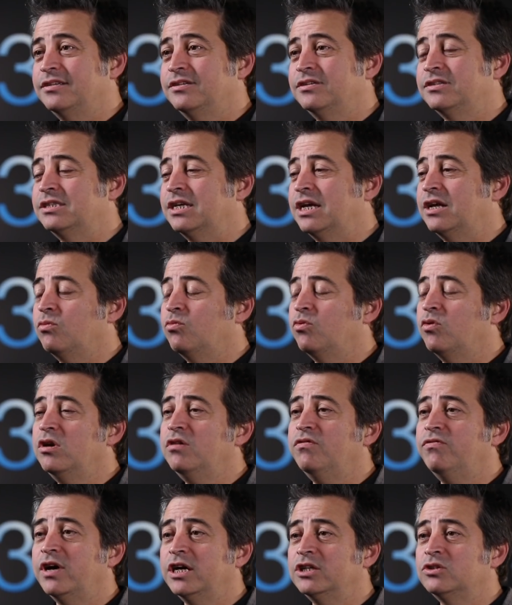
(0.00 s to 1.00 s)
You said, What
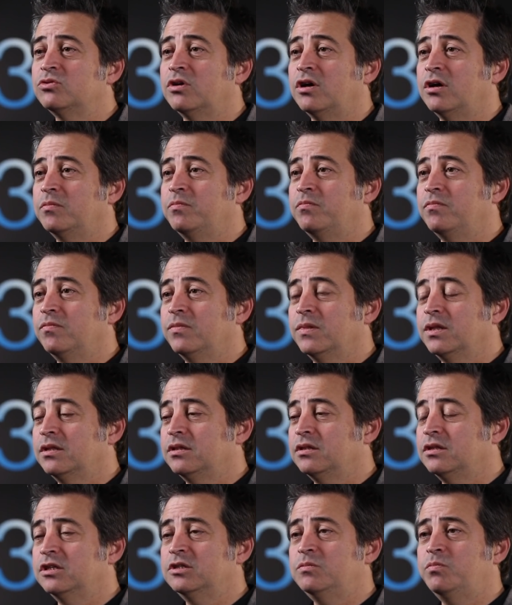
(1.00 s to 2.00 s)
if I drop
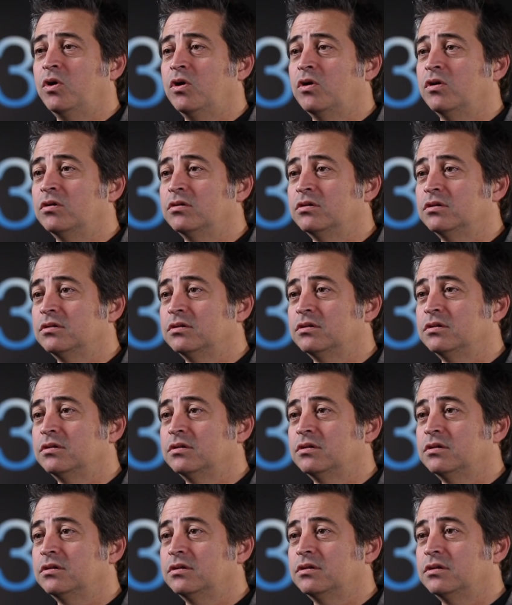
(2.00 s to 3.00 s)
this ball
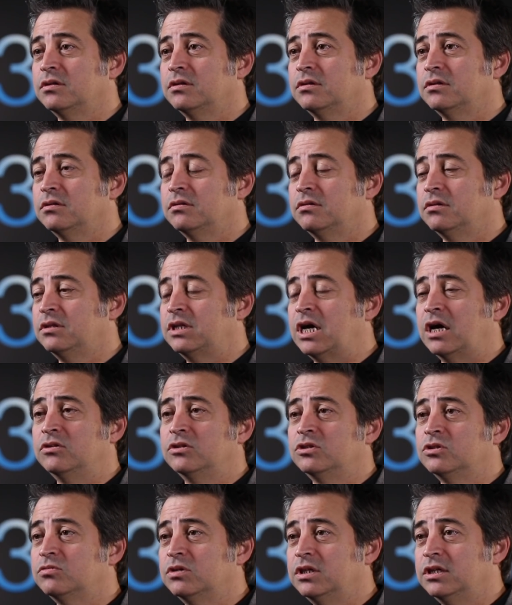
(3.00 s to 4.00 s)
down
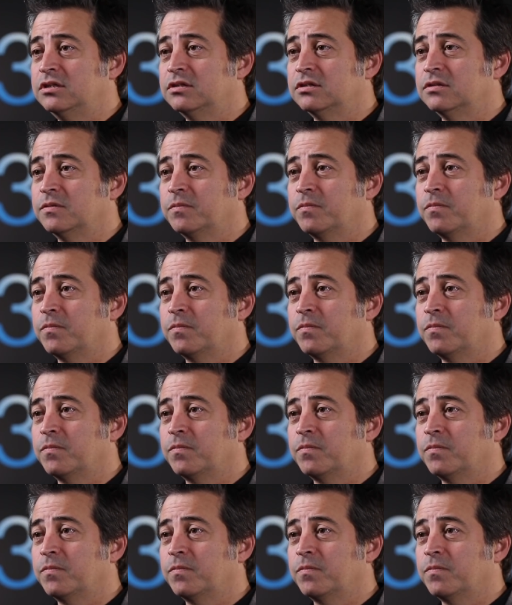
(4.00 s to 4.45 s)
the street?